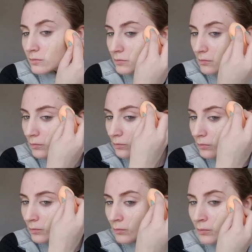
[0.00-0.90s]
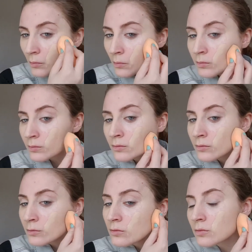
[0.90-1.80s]

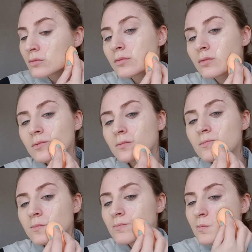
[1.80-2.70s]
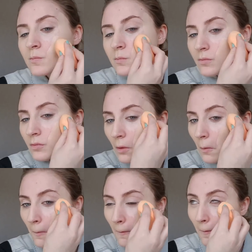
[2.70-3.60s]

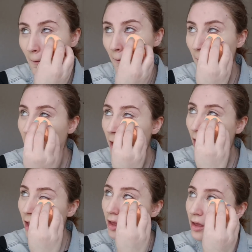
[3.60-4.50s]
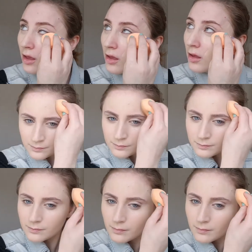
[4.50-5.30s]
Nobody speaks.